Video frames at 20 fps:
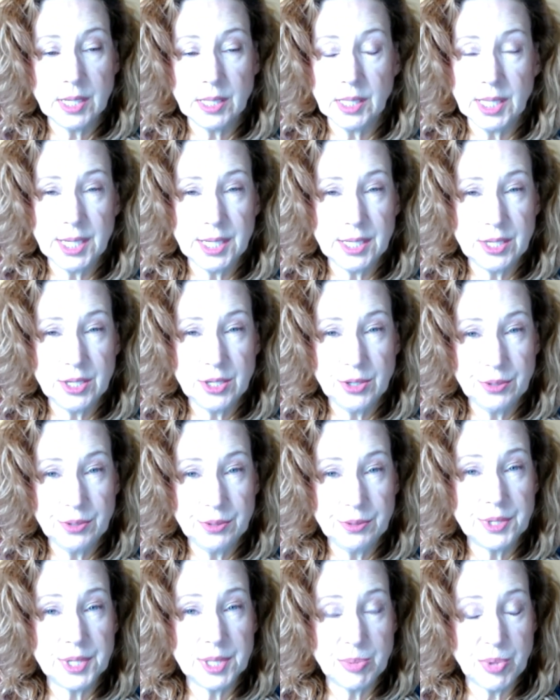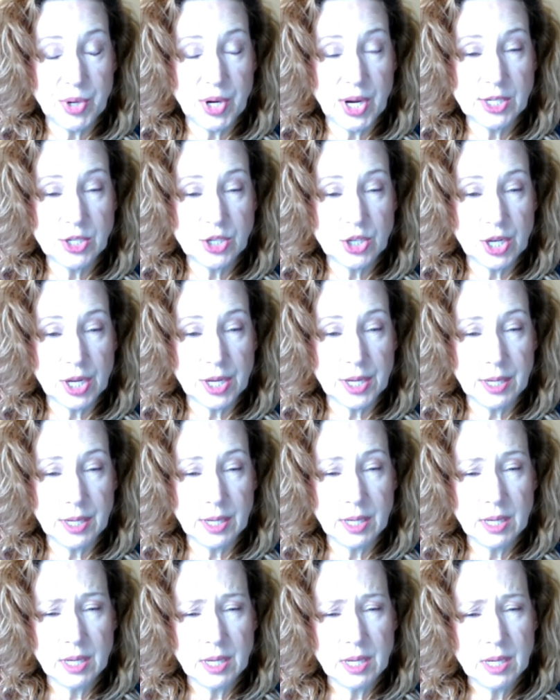can lead to depression.
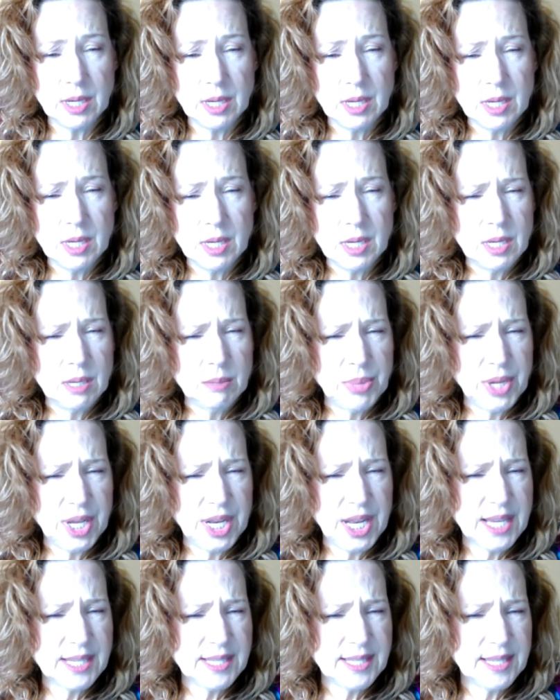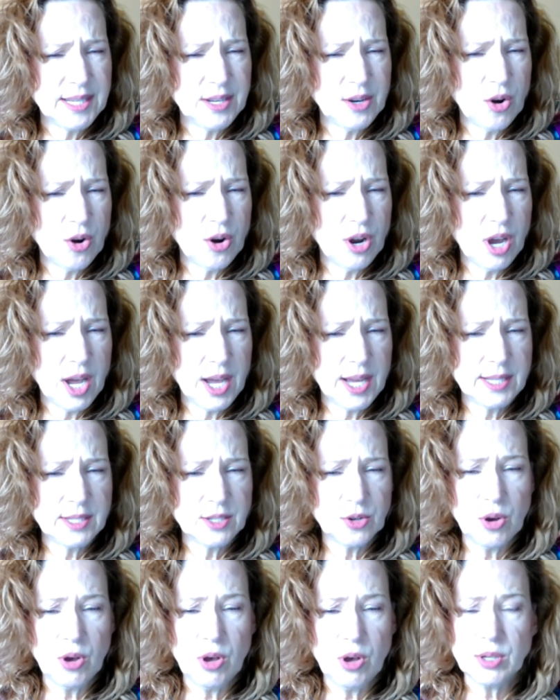But
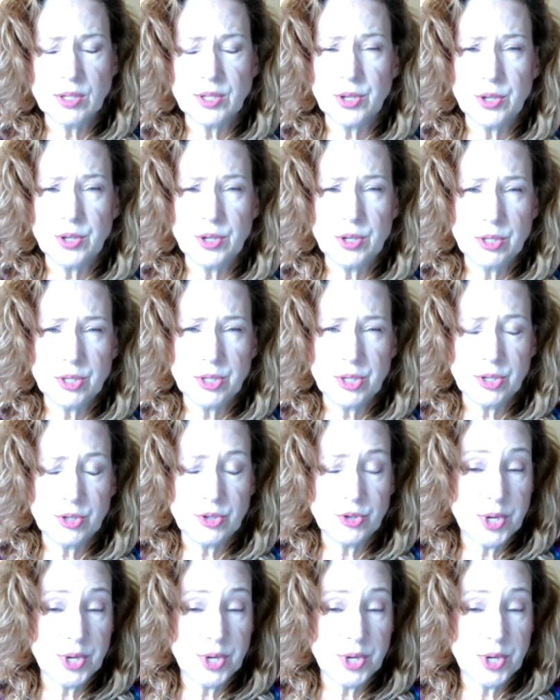SNRIs are also used to